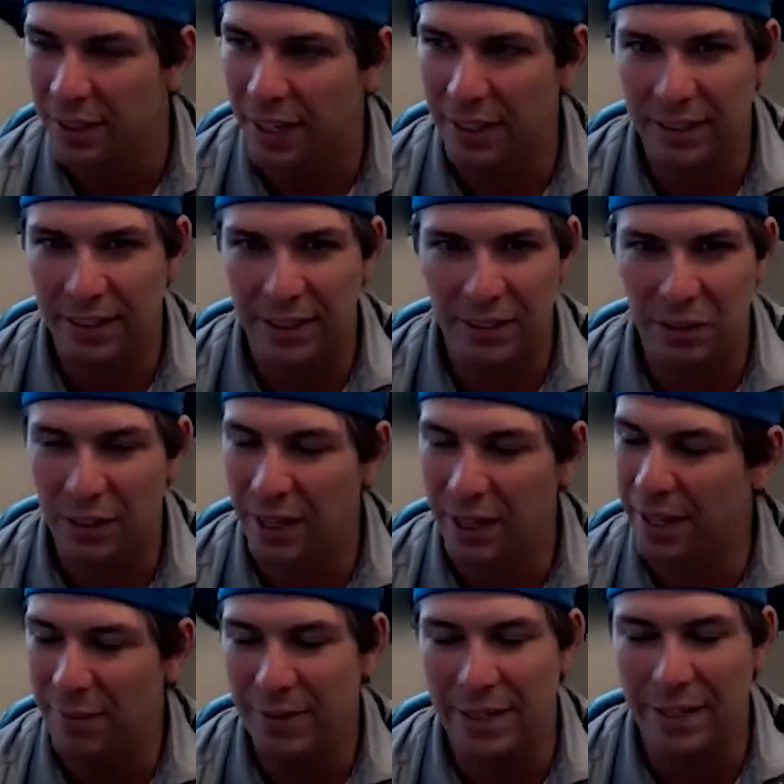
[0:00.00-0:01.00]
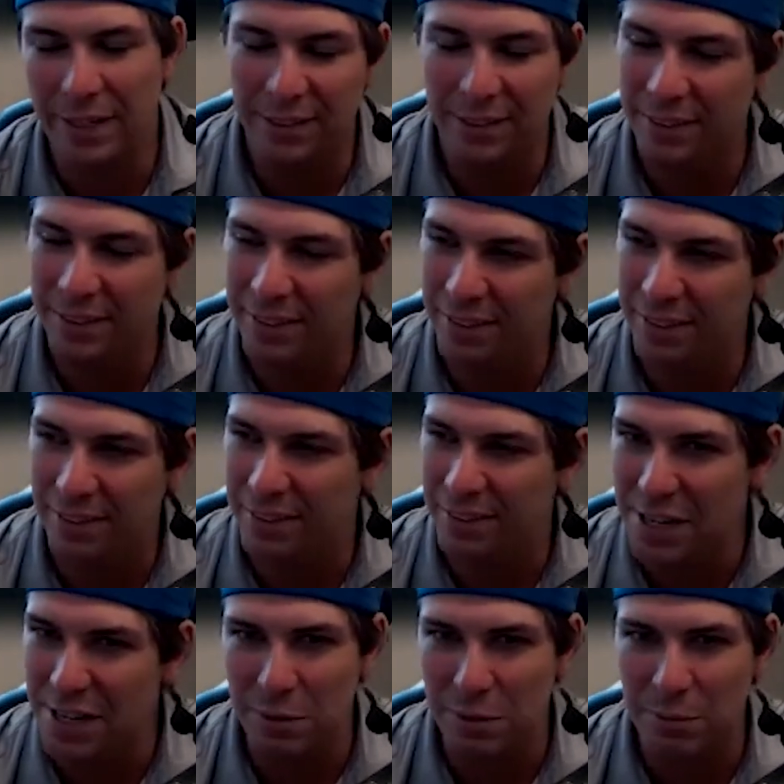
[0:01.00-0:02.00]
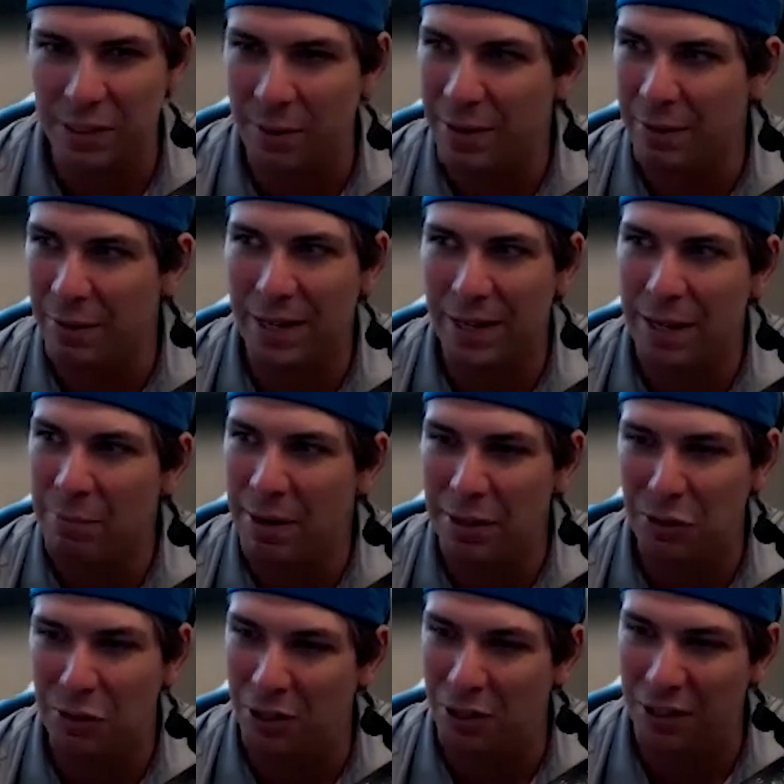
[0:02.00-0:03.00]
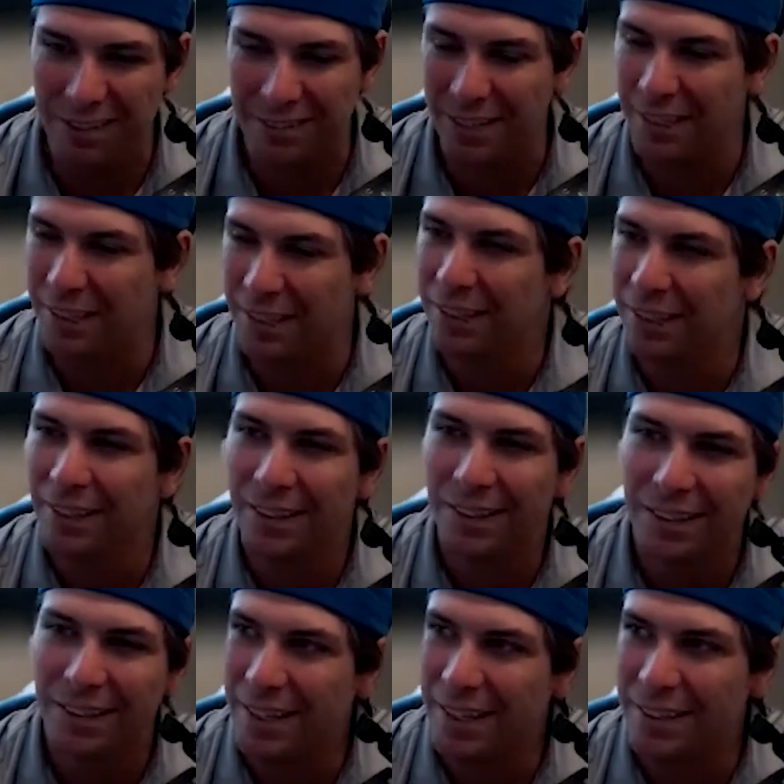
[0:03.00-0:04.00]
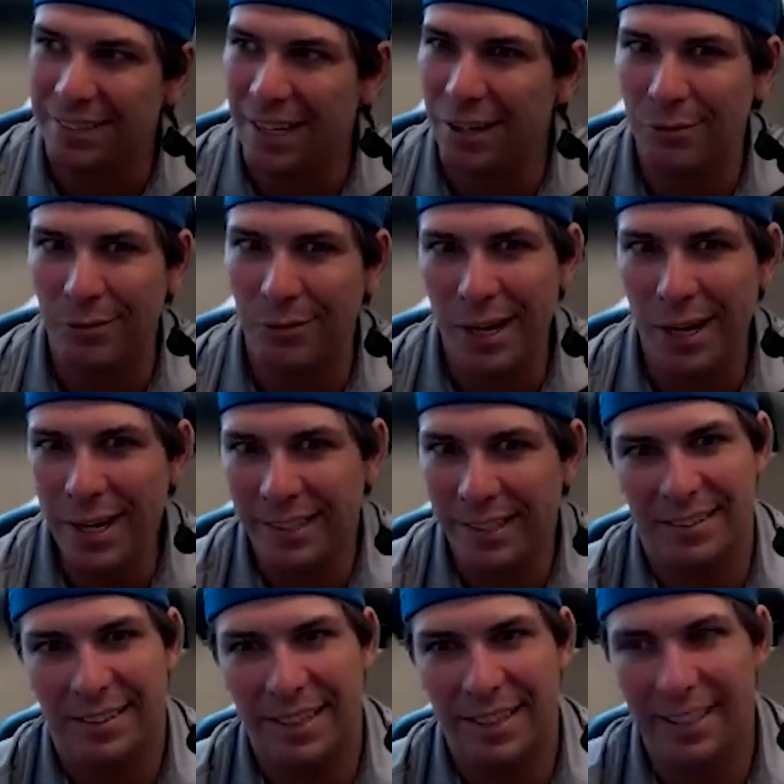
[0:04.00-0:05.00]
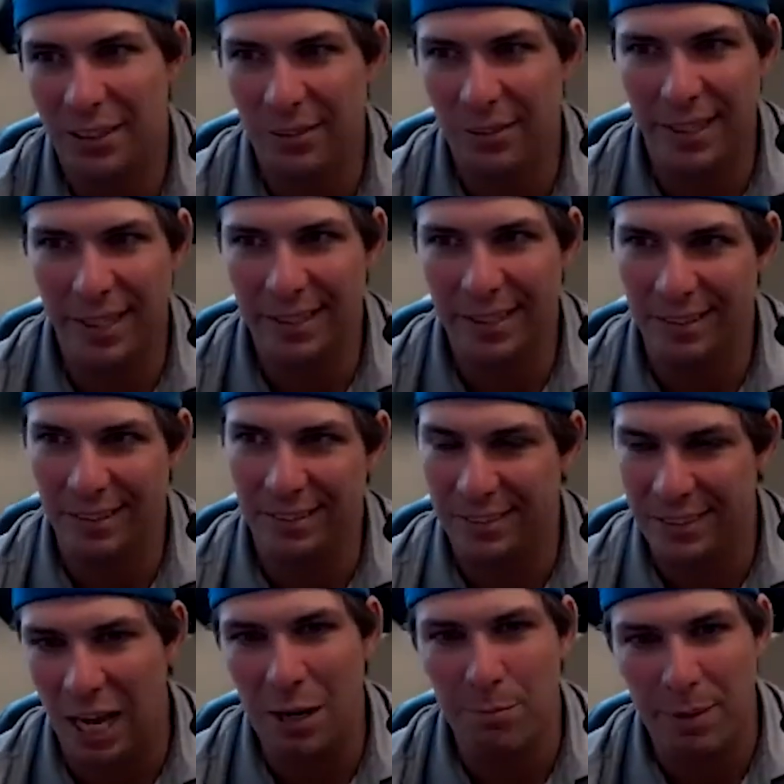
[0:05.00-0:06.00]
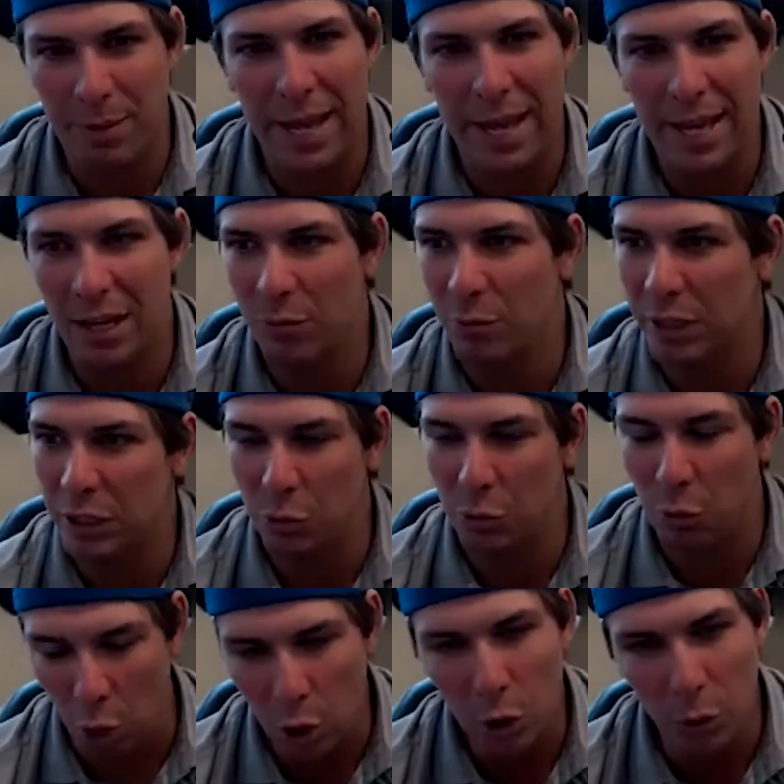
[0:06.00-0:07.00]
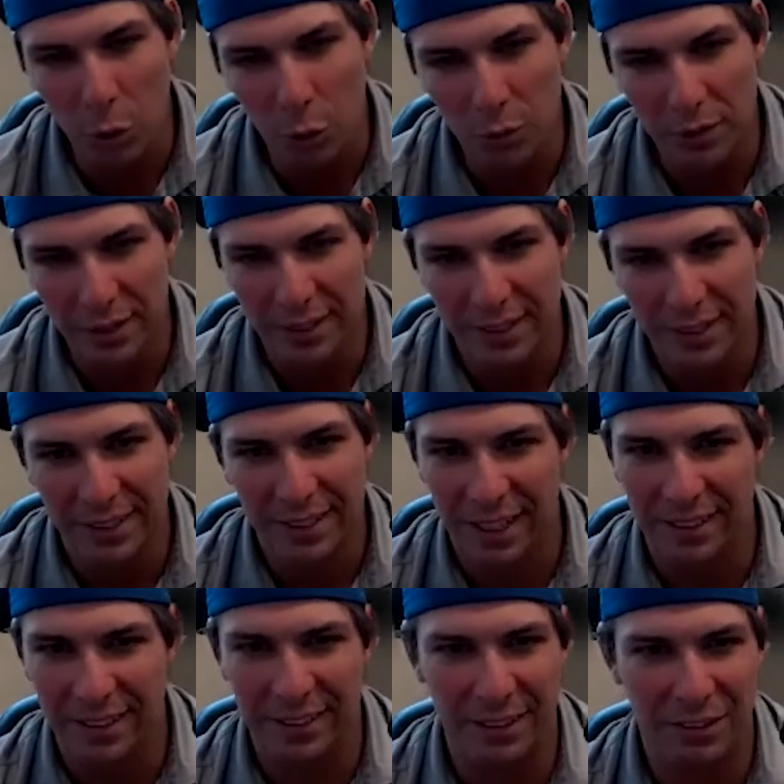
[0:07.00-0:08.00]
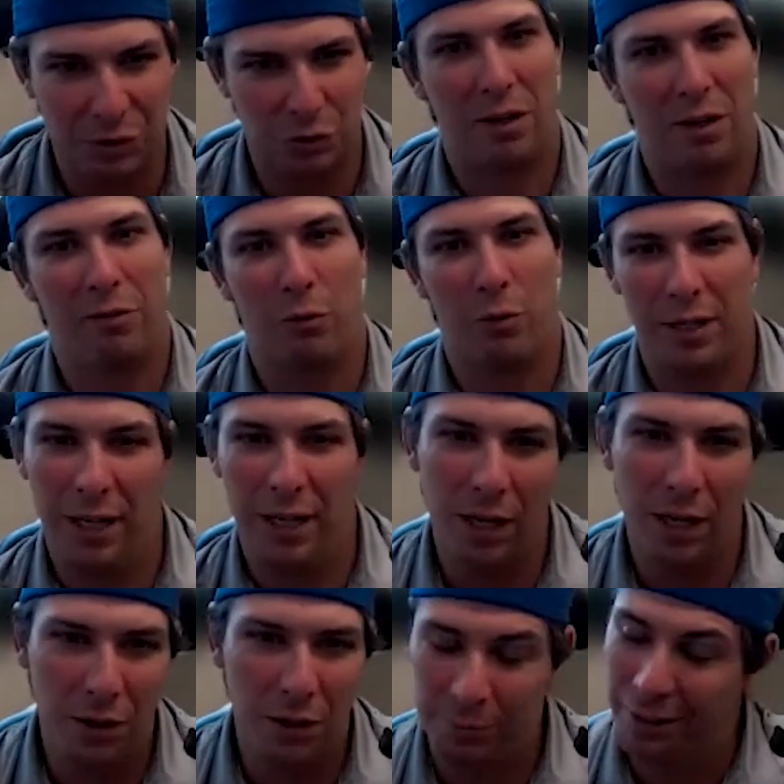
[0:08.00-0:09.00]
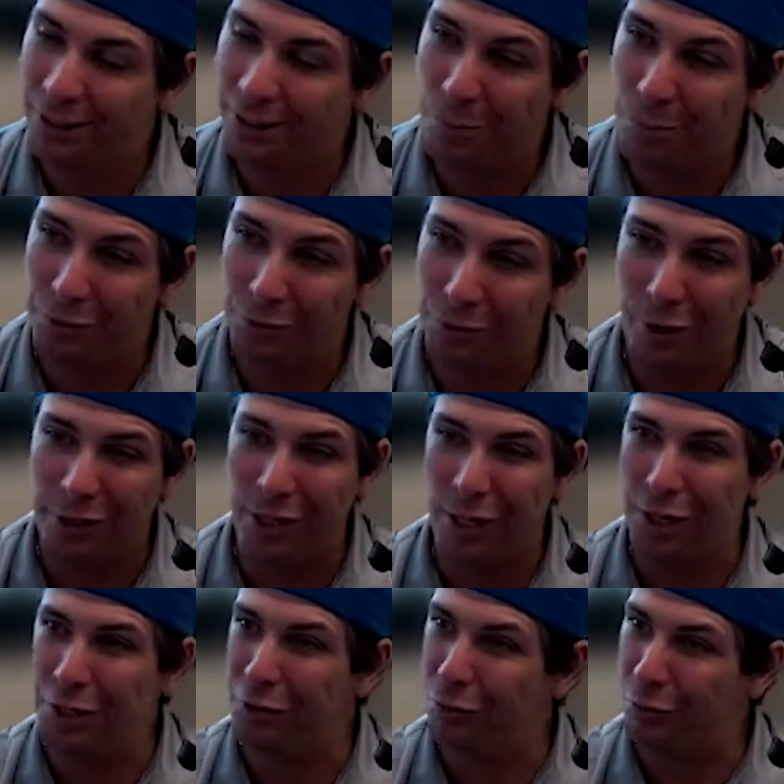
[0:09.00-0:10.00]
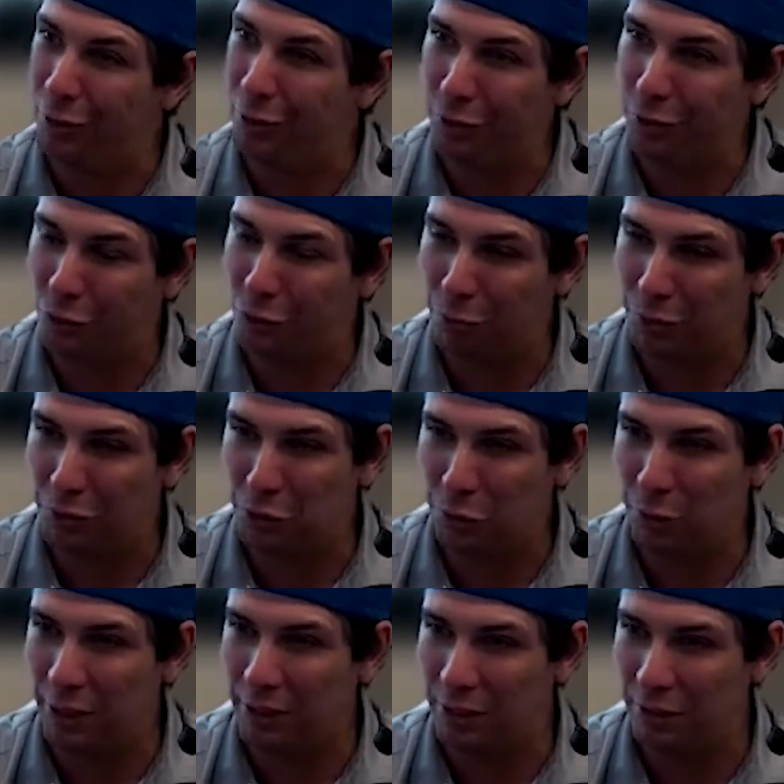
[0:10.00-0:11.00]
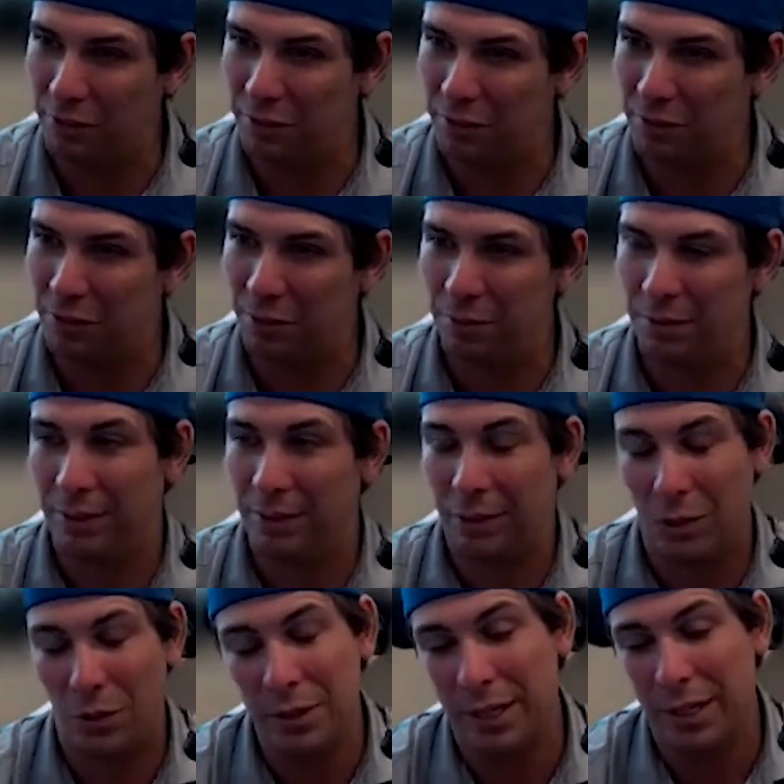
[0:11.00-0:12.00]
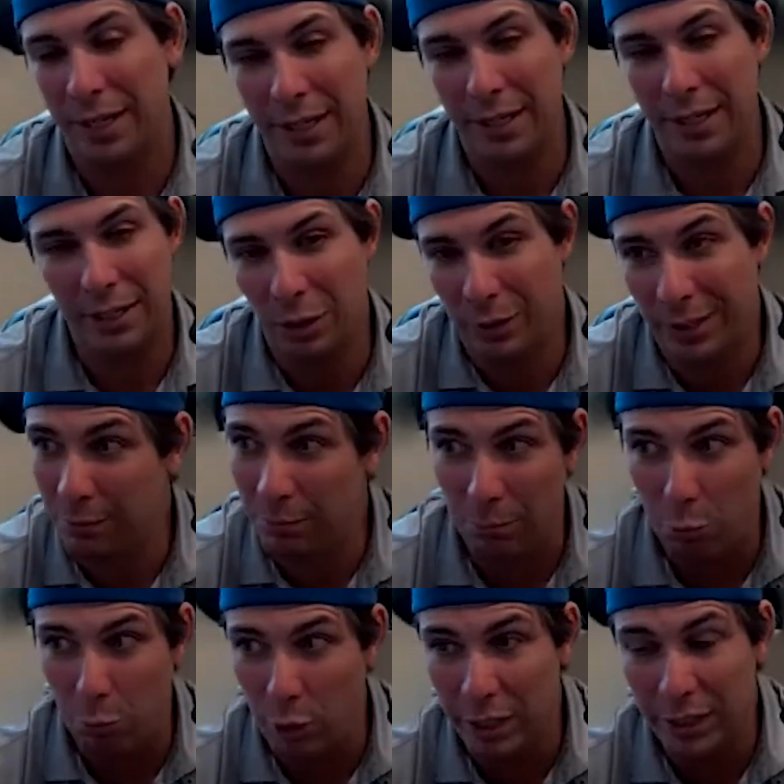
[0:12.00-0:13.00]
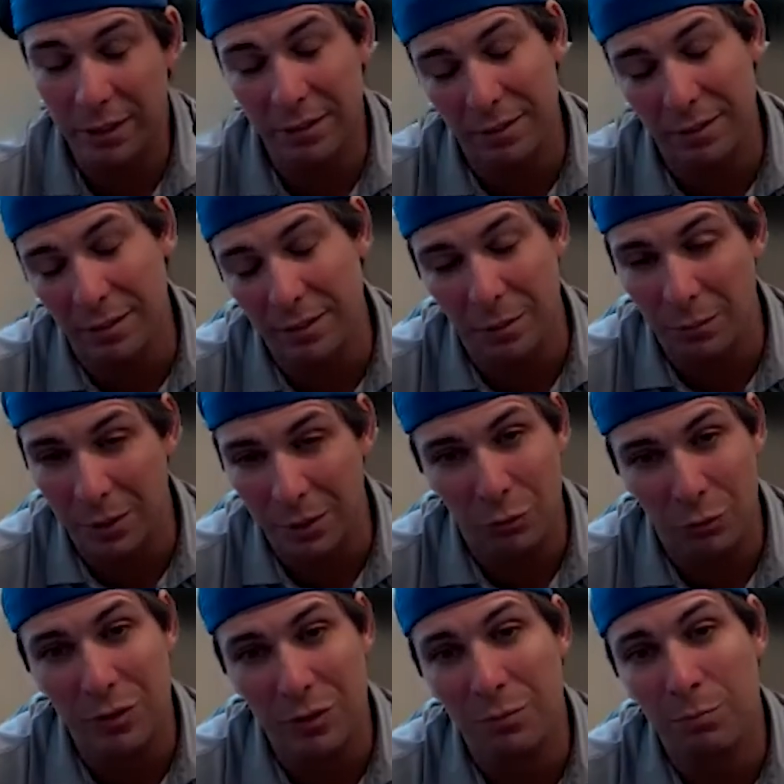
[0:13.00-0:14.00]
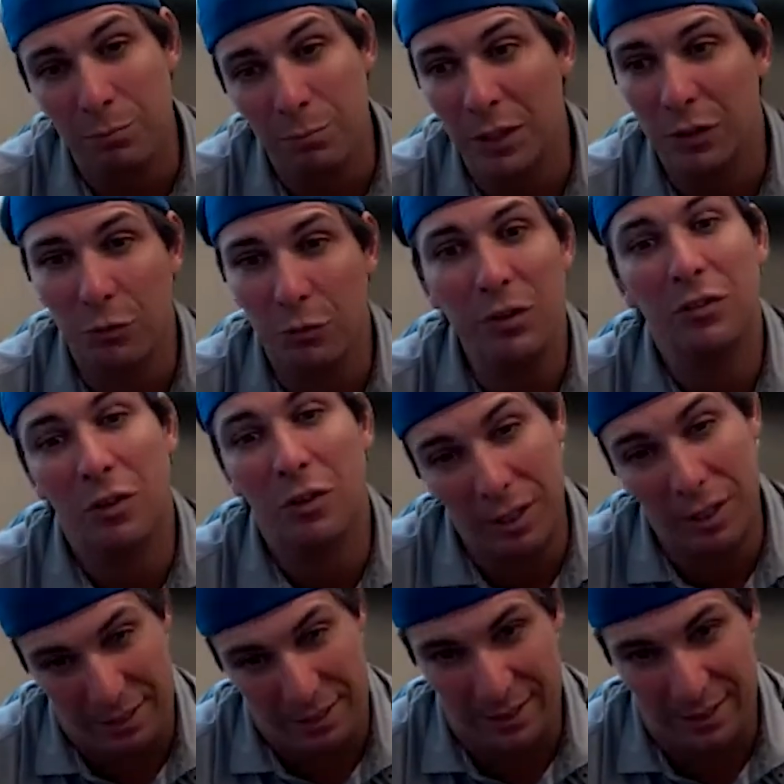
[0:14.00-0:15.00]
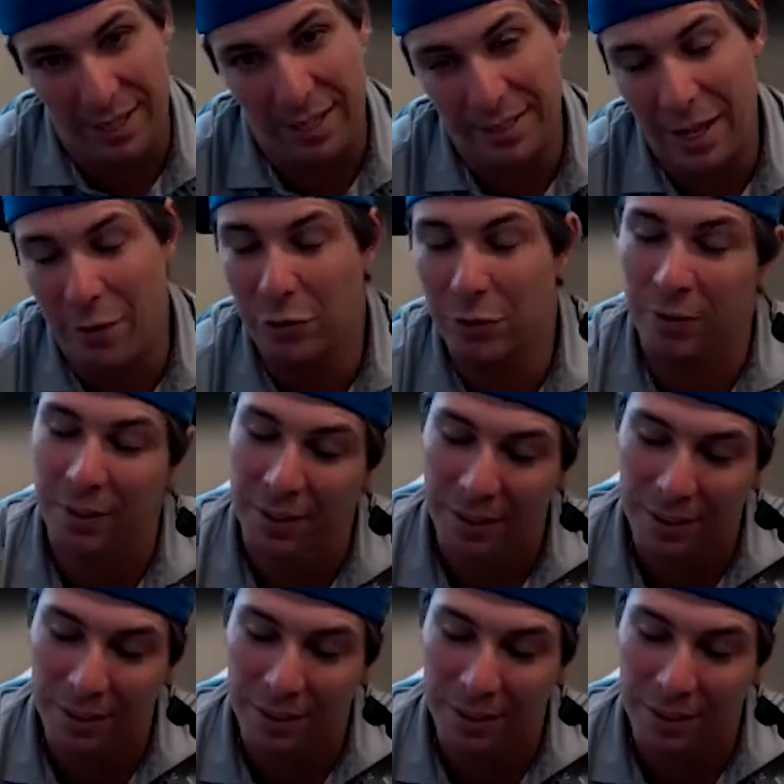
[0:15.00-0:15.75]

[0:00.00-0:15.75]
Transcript: and and I, I mean not the that's a tangent, but I mean my, my thought on it is like that's not right. Like you can't just not pay what you owe and then screw everyone else and be like, oh sorry guys, we this will this will break the system. It's like, okay, you know what? Break the system. Let's re let's restart it. That that was